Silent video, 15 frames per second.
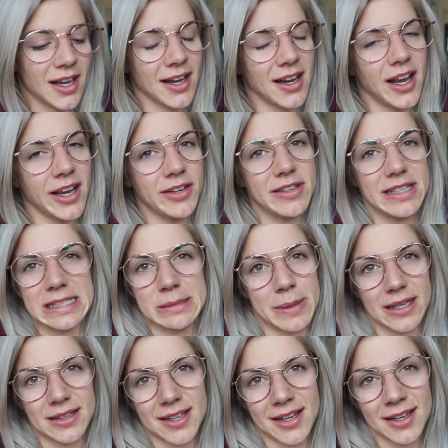I kind of
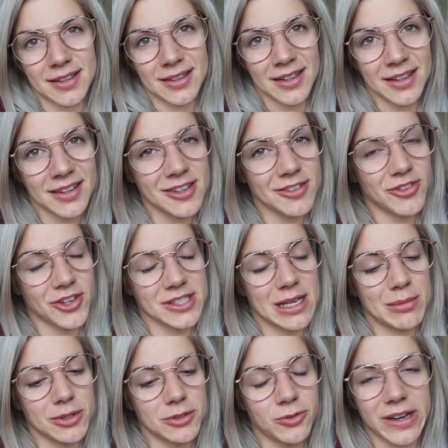expect that the
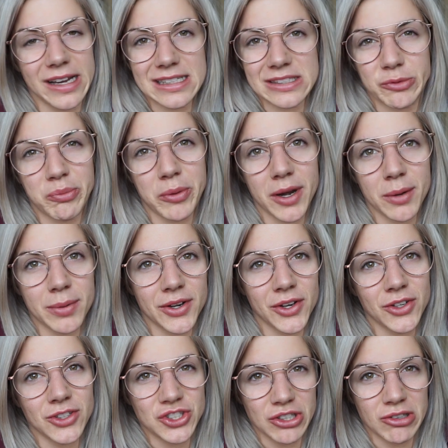first couple of weeks of prep, I
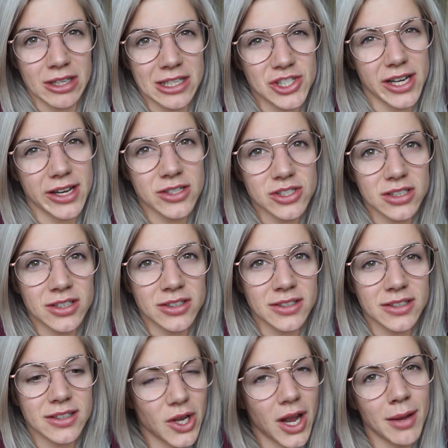don't generally change a
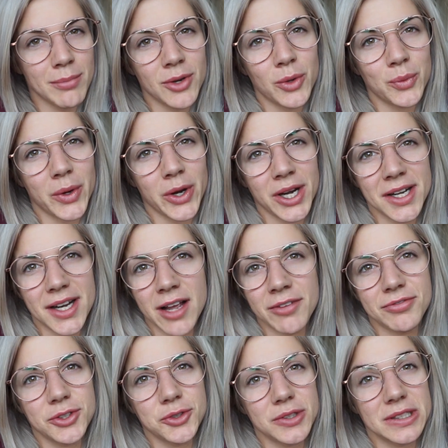lot. So I'm not worried.
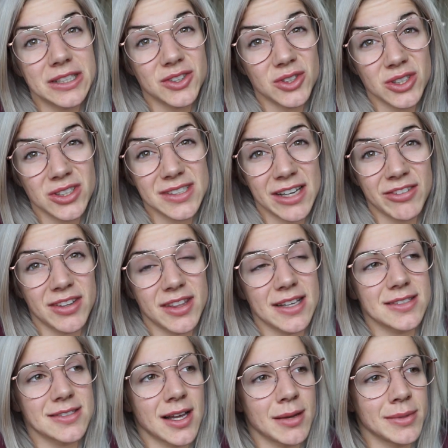I feel really good.
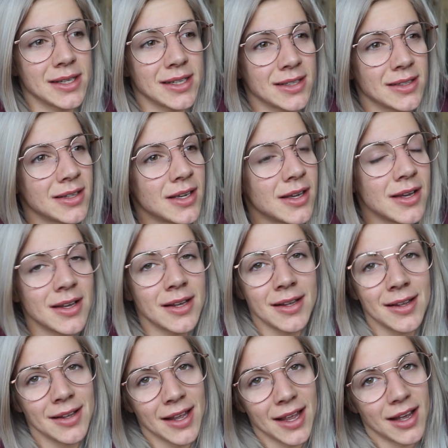Everything's coming in.
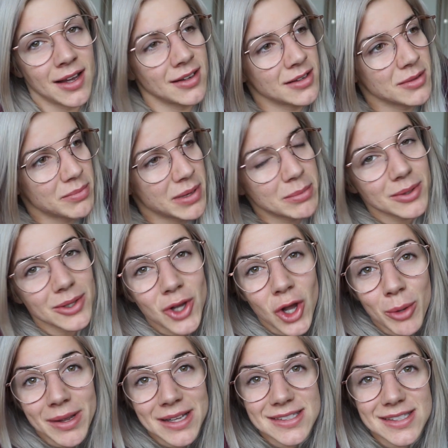Uh, people are
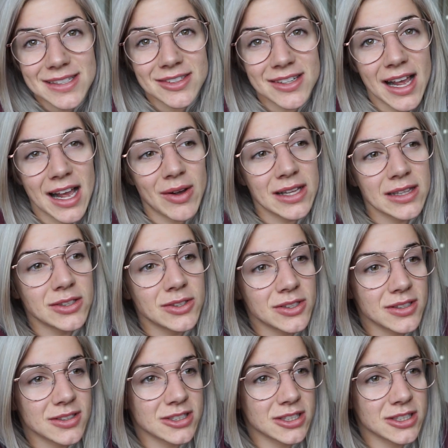commenting on how I look.